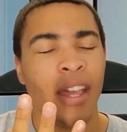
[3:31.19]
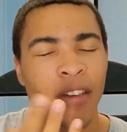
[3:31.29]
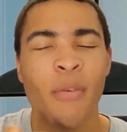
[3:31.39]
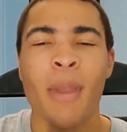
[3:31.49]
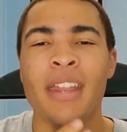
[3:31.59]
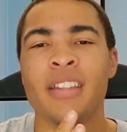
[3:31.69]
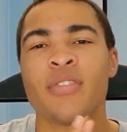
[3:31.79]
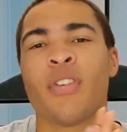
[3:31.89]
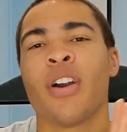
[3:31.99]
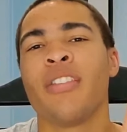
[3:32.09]
If you made it
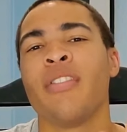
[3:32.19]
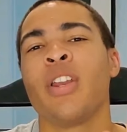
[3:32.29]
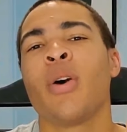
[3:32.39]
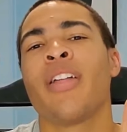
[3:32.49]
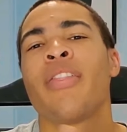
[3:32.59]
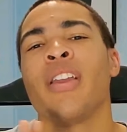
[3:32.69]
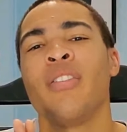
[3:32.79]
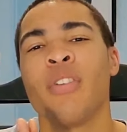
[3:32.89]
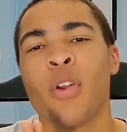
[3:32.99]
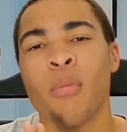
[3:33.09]
this far in the video, I thank
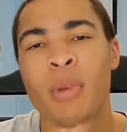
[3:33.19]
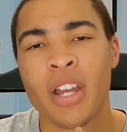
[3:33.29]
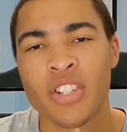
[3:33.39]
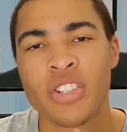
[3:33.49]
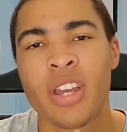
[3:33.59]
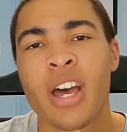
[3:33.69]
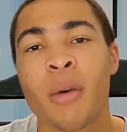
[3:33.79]
you very much.